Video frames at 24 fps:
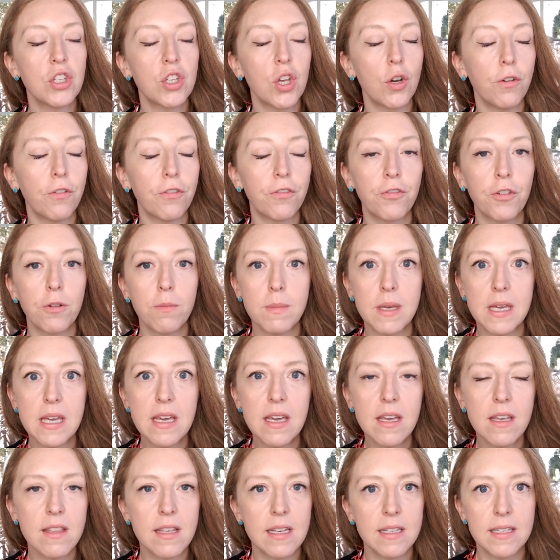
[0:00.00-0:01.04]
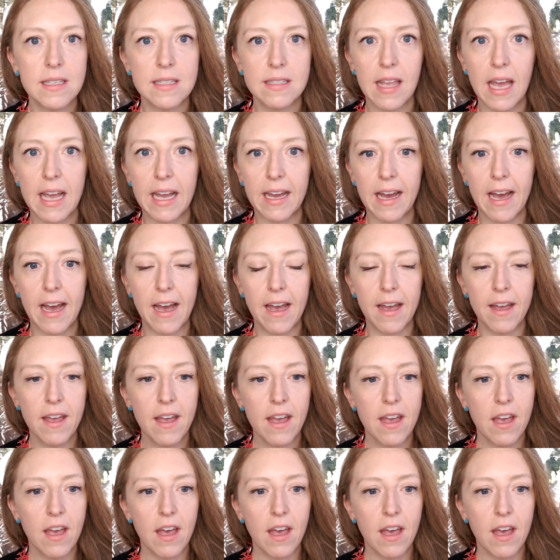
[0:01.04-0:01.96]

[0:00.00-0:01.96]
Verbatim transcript: So for me, this is like a,